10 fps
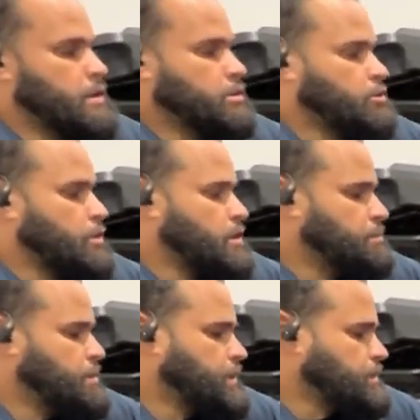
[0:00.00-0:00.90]
Start
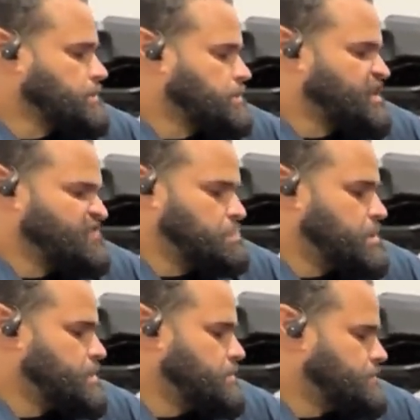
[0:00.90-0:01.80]
unplugging stuff.
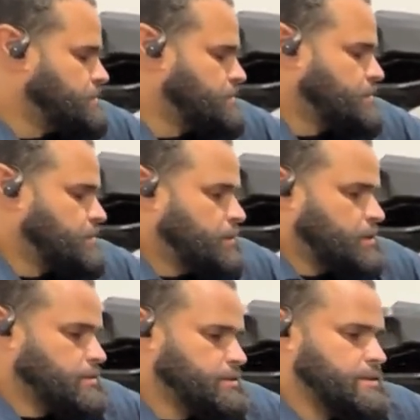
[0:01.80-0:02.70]
But
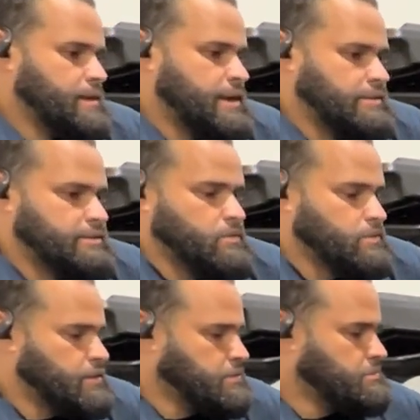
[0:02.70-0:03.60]
other than that, I'd say
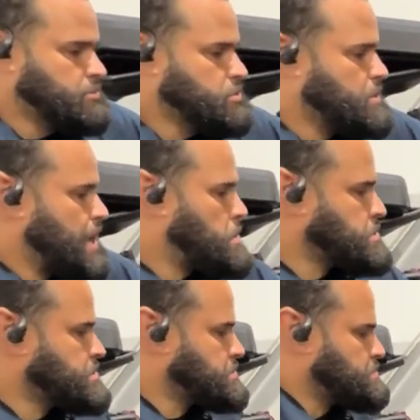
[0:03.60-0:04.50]
within 2
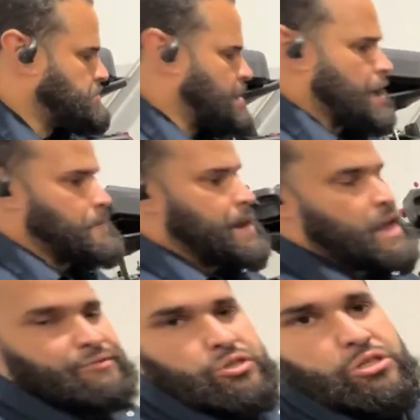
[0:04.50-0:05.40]
hours, maybe an hour and a
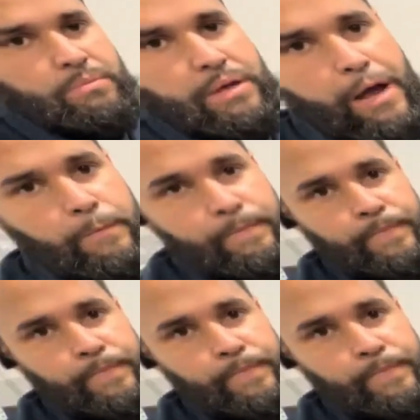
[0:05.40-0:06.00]
half, she should be out.